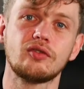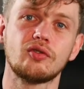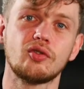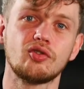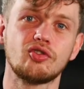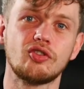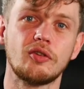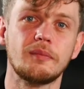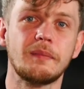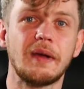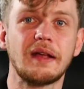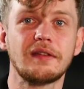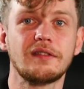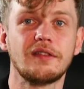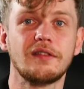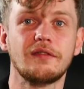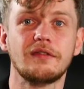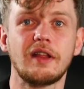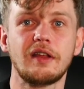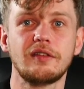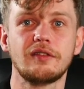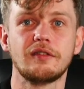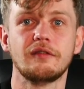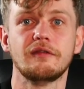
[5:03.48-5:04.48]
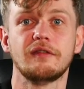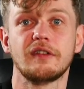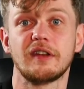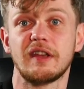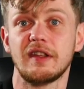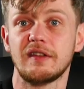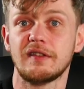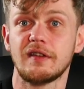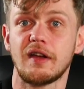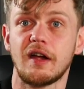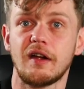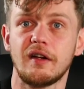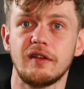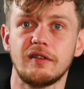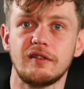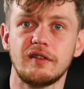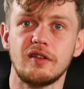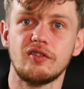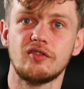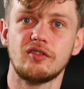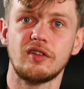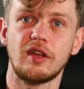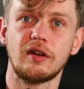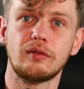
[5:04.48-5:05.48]
such a massive lesson for guitarists
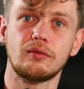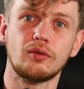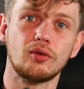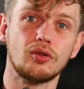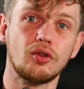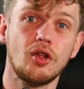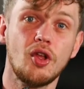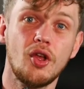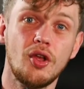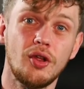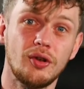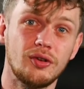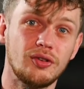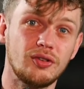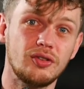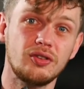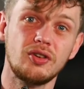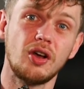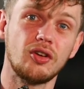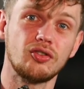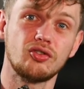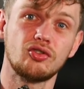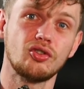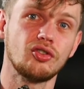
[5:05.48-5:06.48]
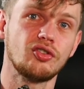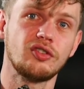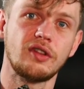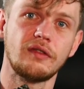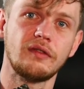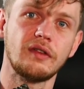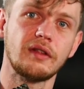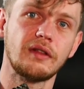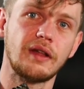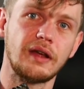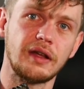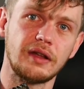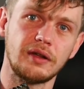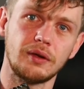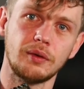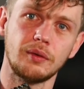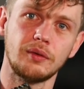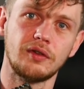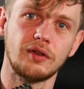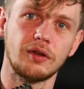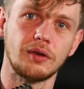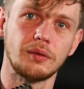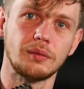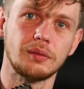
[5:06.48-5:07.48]
in general, not just if you like
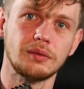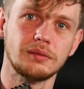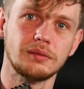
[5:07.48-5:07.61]
U2,